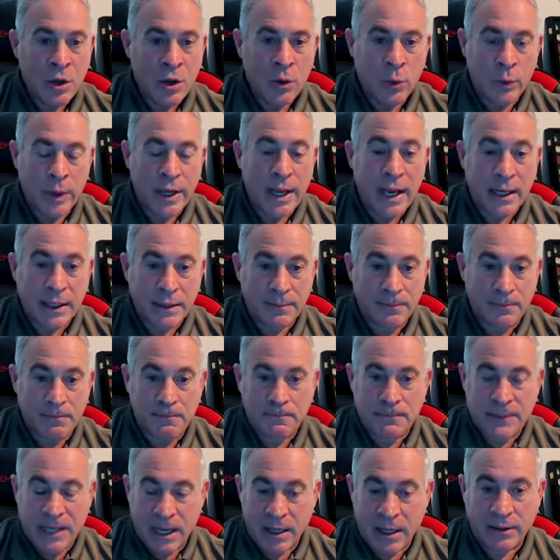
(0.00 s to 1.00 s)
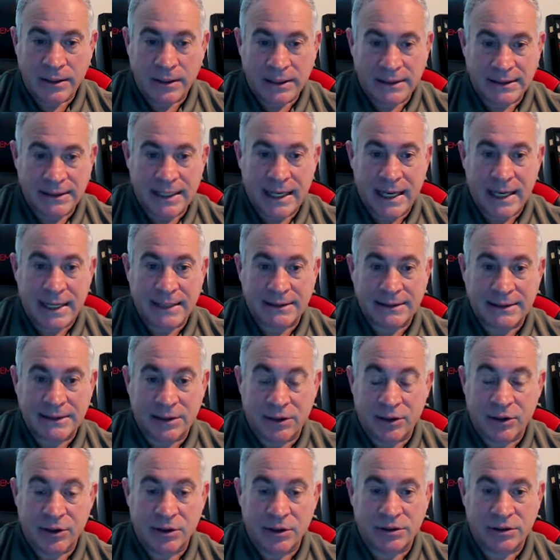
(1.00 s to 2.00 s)
we got to tell these guys and
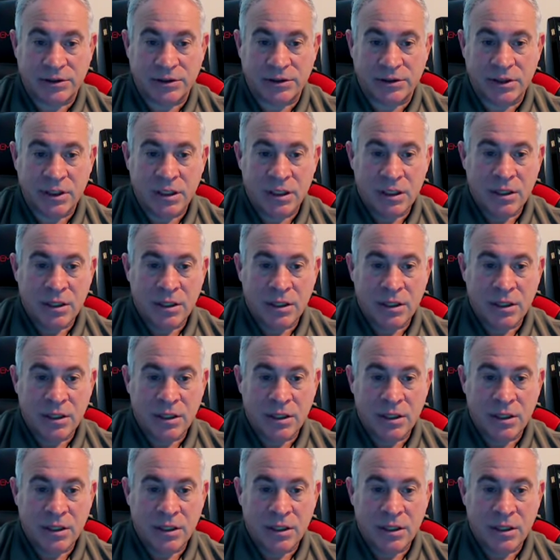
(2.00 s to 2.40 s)
girls